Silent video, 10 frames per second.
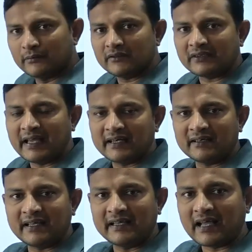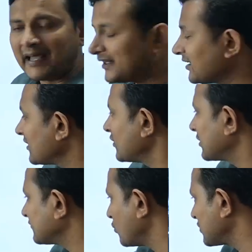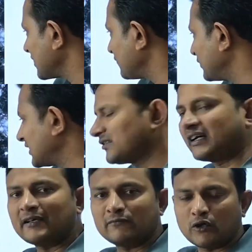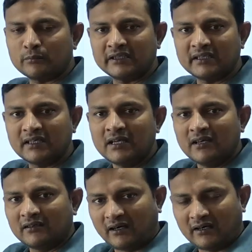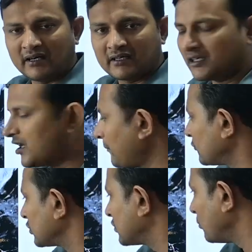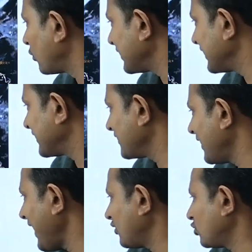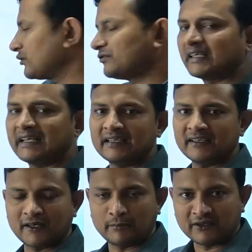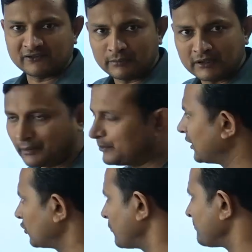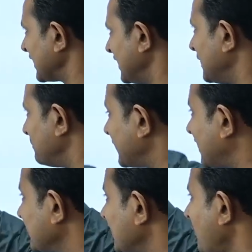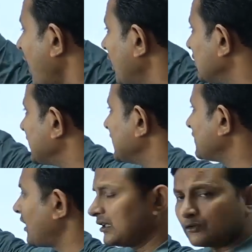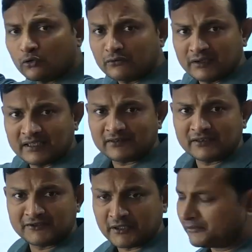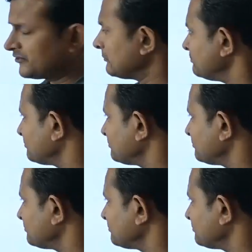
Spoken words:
levels, and another north-south trough which is running from the Karnataka up to the Comorian area across the interior parts of the Tamil Nadu. Because of all those weather systems,